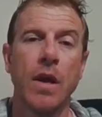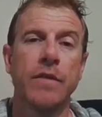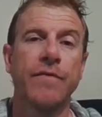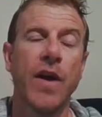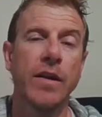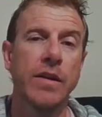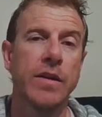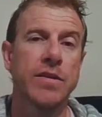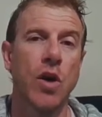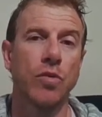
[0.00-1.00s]
Finally,
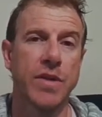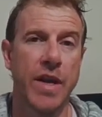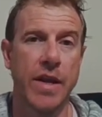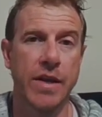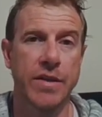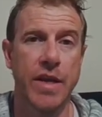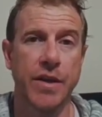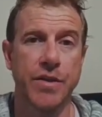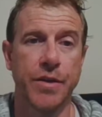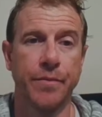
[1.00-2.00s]
there's alternating
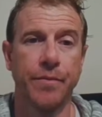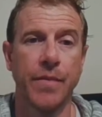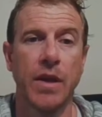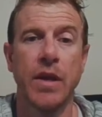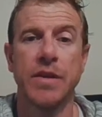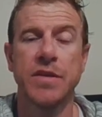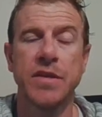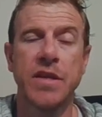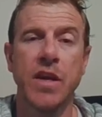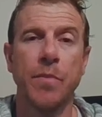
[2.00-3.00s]
attention. This
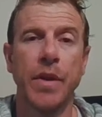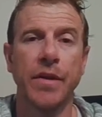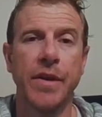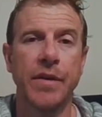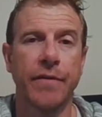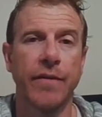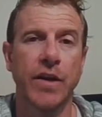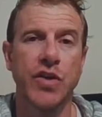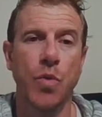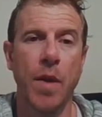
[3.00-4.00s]
is the ability to
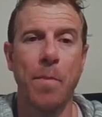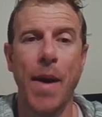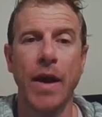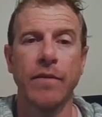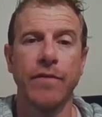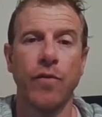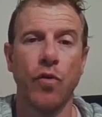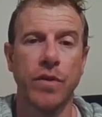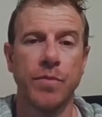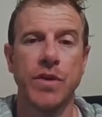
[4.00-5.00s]
fluctuate back and
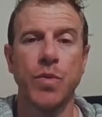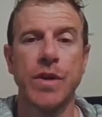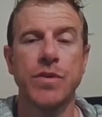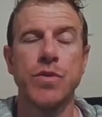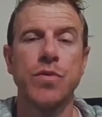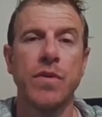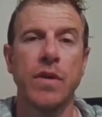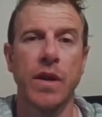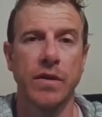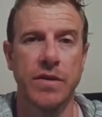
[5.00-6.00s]
forth between 2
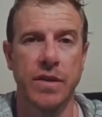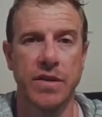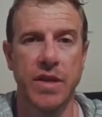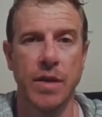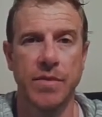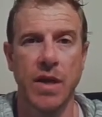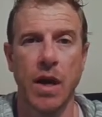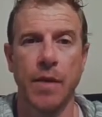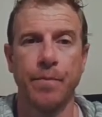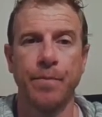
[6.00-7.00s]
things at the same
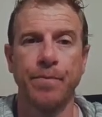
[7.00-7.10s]
time.